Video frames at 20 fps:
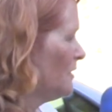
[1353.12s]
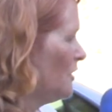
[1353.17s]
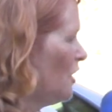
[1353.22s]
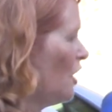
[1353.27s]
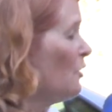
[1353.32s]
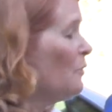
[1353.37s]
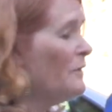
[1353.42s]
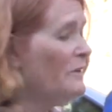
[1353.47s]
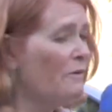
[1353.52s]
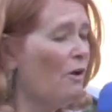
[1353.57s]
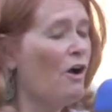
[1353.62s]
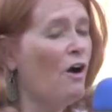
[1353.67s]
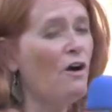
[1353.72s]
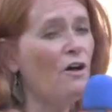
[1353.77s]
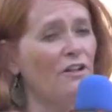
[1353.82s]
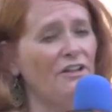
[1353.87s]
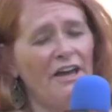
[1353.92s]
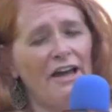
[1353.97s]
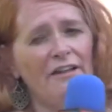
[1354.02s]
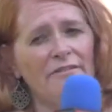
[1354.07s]
Oh, we
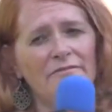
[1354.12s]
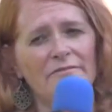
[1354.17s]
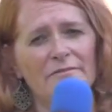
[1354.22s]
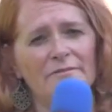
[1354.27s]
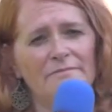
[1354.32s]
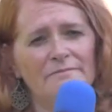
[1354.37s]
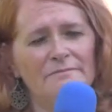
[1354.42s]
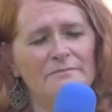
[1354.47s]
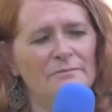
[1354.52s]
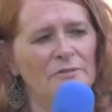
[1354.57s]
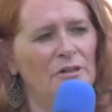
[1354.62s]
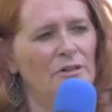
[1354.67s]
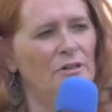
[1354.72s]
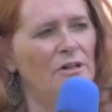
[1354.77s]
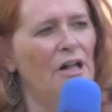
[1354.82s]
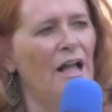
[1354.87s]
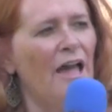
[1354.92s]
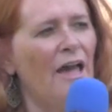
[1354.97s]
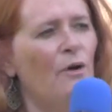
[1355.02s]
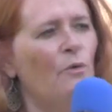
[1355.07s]
hold on.
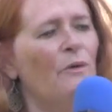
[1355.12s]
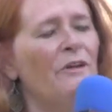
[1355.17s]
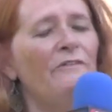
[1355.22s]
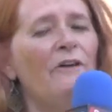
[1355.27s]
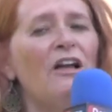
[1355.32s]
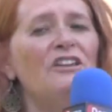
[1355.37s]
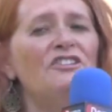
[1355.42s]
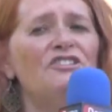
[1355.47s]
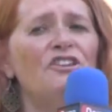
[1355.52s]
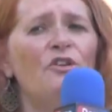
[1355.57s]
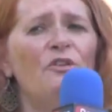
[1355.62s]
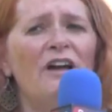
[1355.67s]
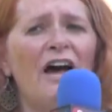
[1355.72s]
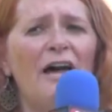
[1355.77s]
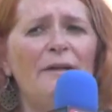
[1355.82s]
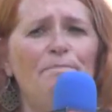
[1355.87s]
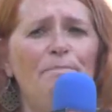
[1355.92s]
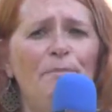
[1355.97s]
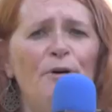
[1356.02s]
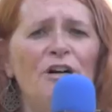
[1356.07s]
We've also
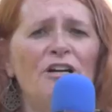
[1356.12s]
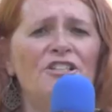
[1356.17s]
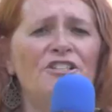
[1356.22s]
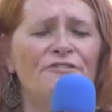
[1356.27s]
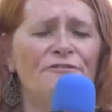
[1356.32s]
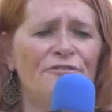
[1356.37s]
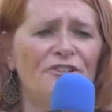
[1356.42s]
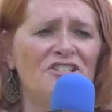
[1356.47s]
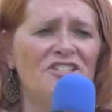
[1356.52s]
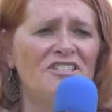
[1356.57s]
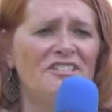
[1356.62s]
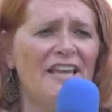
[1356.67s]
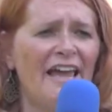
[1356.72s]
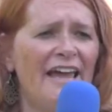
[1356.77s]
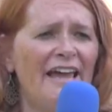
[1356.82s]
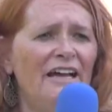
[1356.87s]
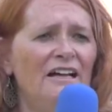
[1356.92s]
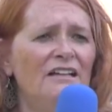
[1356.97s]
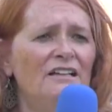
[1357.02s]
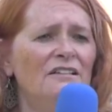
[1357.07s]
got books for
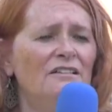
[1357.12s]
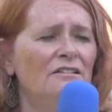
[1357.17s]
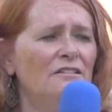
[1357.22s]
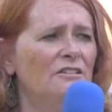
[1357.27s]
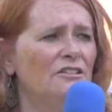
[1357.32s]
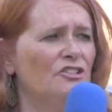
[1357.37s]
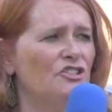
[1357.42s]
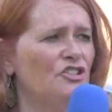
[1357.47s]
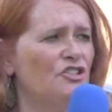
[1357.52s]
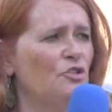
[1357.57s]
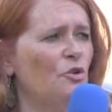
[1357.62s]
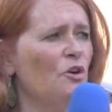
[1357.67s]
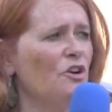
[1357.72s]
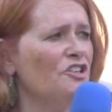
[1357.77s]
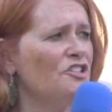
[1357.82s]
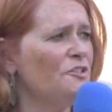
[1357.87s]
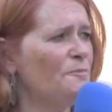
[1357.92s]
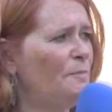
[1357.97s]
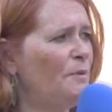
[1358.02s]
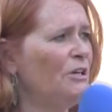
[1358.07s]
sale,
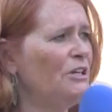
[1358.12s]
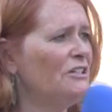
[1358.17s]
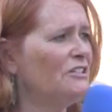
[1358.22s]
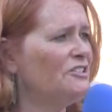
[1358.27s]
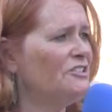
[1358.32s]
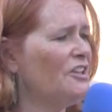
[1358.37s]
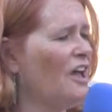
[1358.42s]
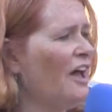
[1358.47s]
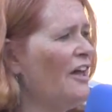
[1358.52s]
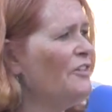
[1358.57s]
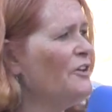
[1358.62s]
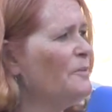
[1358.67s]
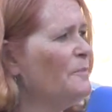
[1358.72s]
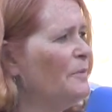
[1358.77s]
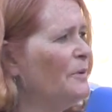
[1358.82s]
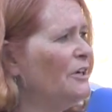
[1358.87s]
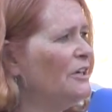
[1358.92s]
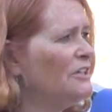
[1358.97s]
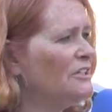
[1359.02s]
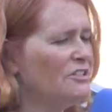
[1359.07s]
source books, other
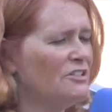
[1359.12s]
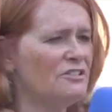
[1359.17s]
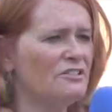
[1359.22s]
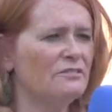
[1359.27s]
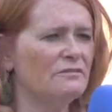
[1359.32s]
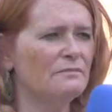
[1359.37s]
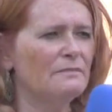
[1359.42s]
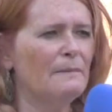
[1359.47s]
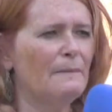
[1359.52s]
books.